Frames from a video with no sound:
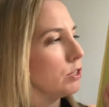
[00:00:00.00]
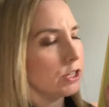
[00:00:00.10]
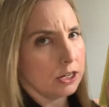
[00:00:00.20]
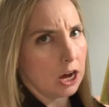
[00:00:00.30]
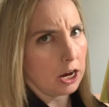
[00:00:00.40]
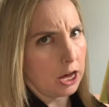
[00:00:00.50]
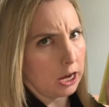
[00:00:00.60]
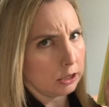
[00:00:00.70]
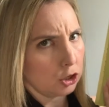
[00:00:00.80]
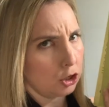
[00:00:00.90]
Did not
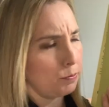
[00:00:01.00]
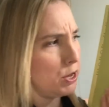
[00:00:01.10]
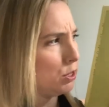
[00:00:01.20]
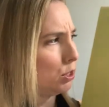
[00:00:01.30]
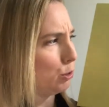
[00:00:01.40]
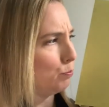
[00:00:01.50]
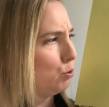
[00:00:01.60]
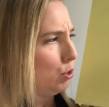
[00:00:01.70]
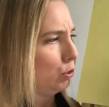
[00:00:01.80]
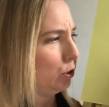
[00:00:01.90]
ask to be in this
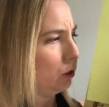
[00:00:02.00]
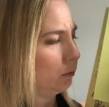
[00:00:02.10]
book.